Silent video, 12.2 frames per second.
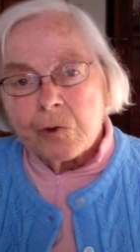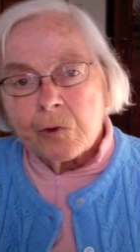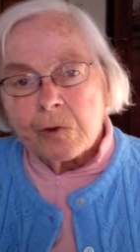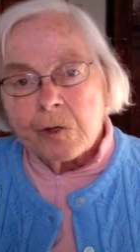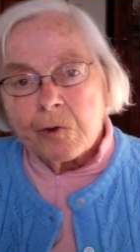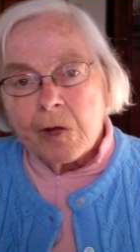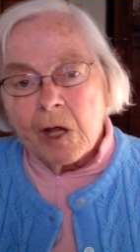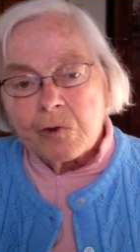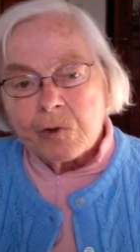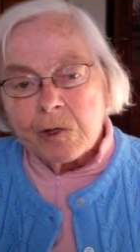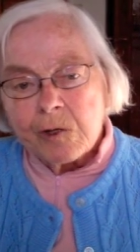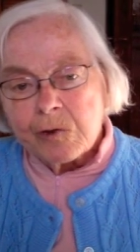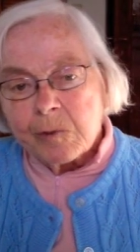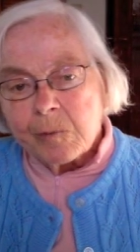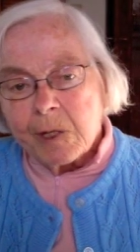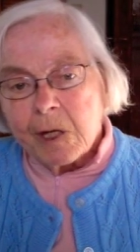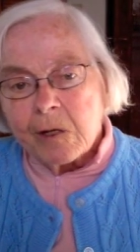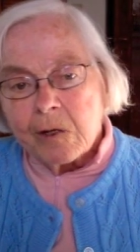certain internationalism
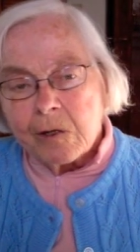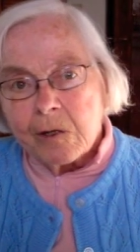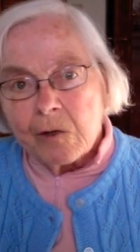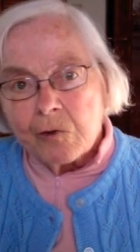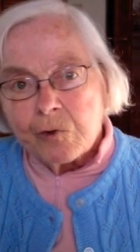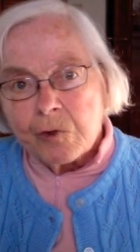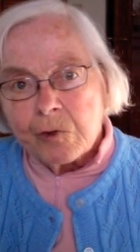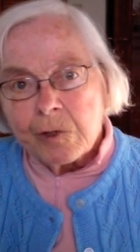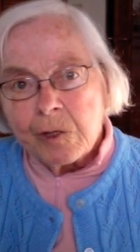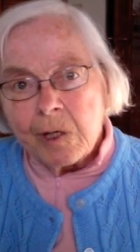in Indian culture.